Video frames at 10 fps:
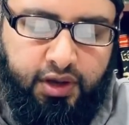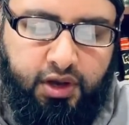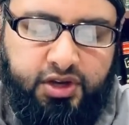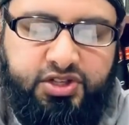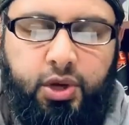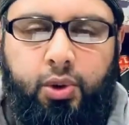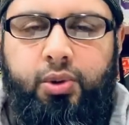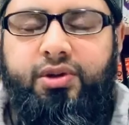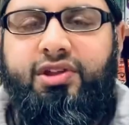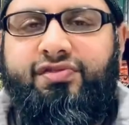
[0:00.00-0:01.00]

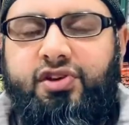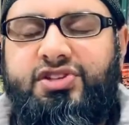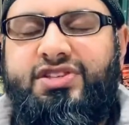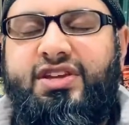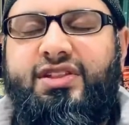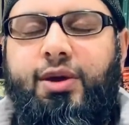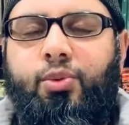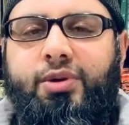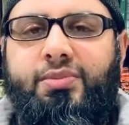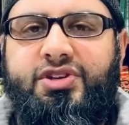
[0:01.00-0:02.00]
So the first thing that
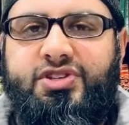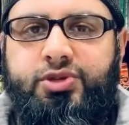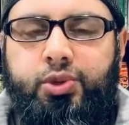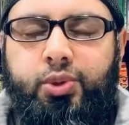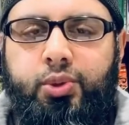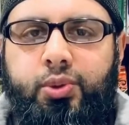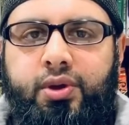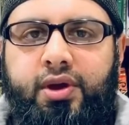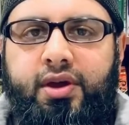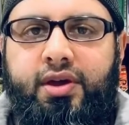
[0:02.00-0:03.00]
one must do
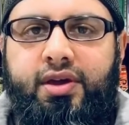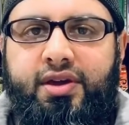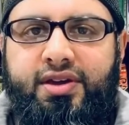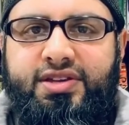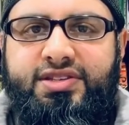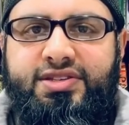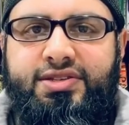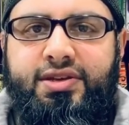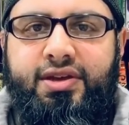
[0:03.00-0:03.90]
is